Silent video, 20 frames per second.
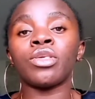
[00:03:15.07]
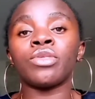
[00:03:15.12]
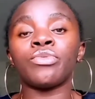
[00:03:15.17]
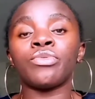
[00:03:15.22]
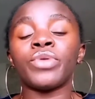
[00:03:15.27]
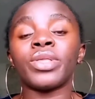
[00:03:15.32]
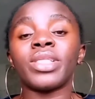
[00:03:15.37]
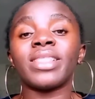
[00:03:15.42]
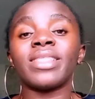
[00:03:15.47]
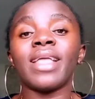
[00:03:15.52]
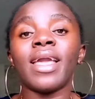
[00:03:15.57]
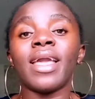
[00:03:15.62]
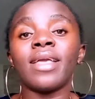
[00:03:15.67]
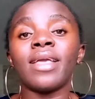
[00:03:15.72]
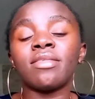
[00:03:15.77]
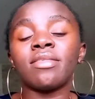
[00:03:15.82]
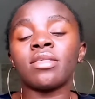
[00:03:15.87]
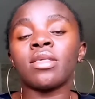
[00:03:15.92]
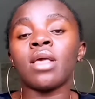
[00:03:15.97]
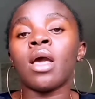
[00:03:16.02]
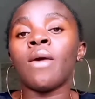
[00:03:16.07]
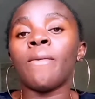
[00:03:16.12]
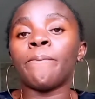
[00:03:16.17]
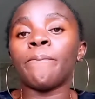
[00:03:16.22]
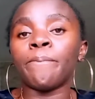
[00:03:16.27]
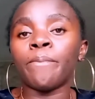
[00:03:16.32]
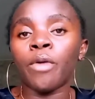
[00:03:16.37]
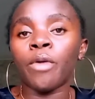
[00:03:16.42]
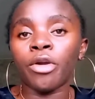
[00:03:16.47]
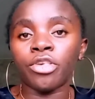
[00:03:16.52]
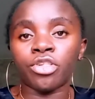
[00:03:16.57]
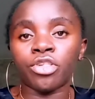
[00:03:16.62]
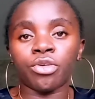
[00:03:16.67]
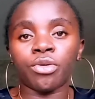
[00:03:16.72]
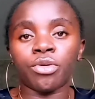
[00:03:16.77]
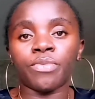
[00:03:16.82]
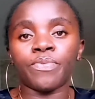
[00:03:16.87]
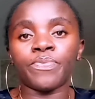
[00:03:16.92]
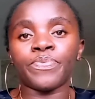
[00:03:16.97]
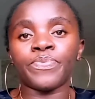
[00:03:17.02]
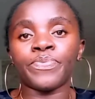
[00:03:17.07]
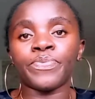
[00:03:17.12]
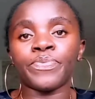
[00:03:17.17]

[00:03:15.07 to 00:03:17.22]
it retains moisture.